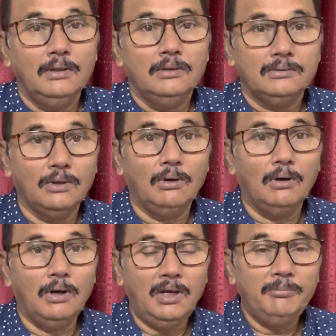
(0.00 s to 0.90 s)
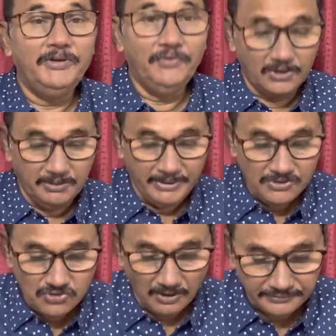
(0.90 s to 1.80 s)
So, before the
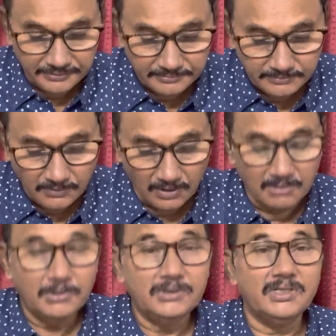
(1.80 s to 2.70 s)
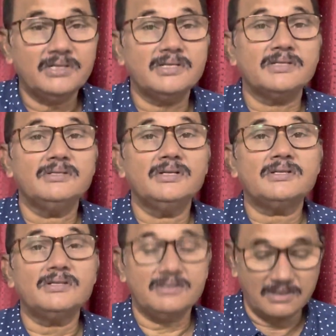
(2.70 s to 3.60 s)
bench of Honorable Justice,
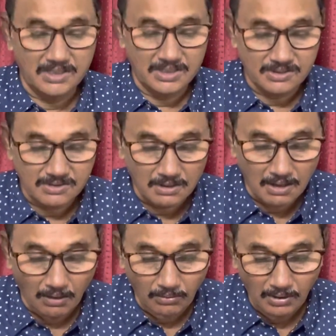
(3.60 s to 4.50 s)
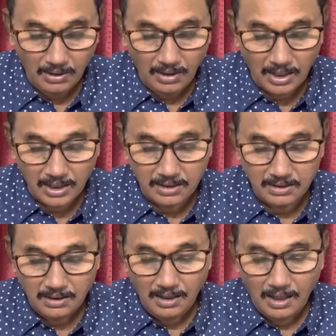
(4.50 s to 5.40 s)
Justice Sanjay Kishan Kaul
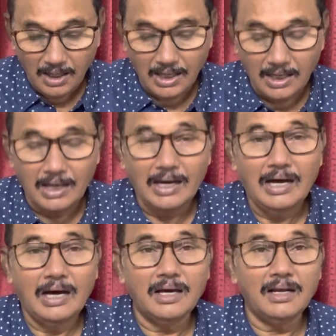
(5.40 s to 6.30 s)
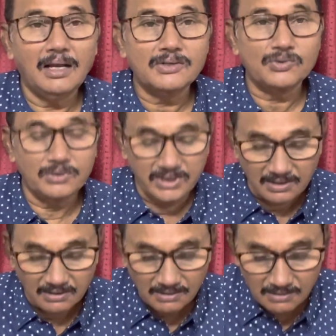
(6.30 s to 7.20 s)
and
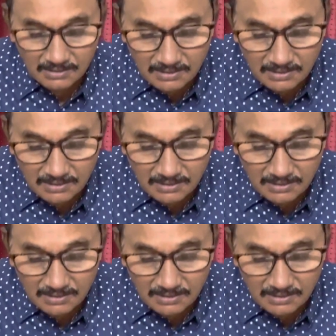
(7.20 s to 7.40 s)
Ahnasuddin,